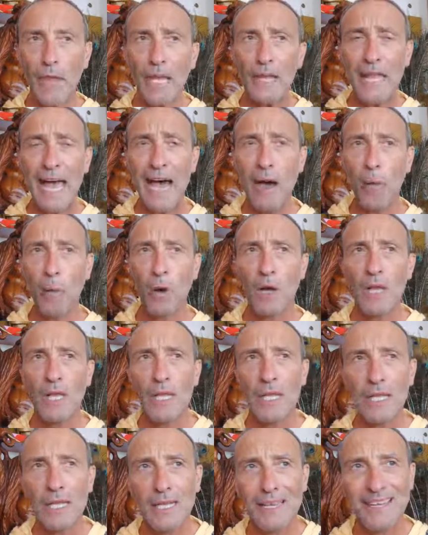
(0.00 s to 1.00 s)
Now,
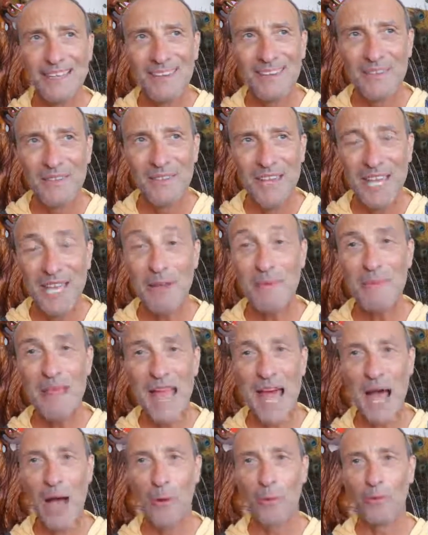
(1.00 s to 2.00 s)
hear me
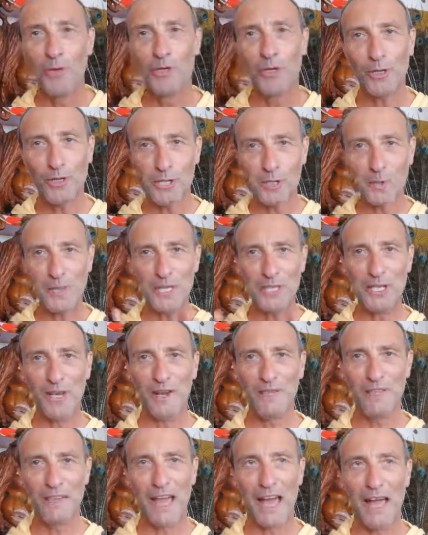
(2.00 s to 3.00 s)
out. Don't switch
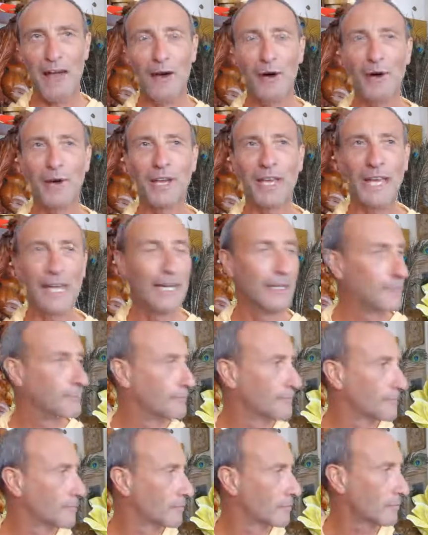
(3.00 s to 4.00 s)
off yet, okay?
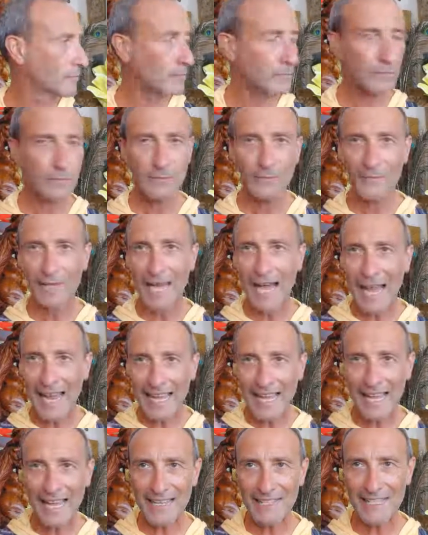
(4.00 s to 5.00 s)
I
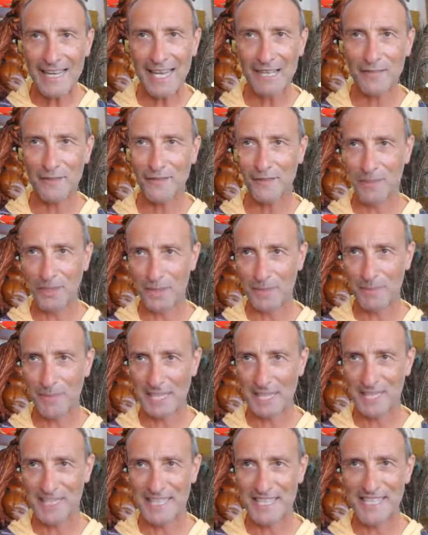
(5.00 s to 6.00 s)
can't take the phone
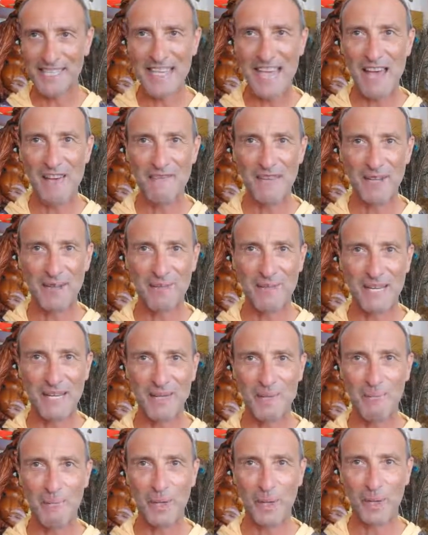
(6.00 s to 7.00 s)
because it's there
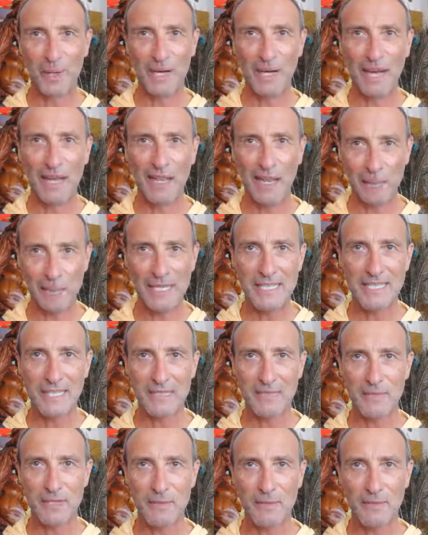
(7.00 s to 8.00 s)
filming, but let me tell
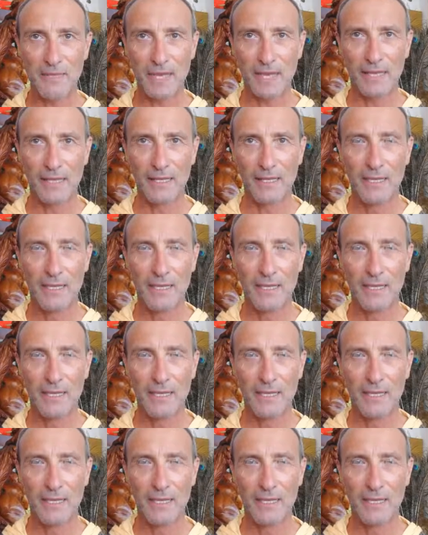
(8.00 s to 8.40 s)
you something.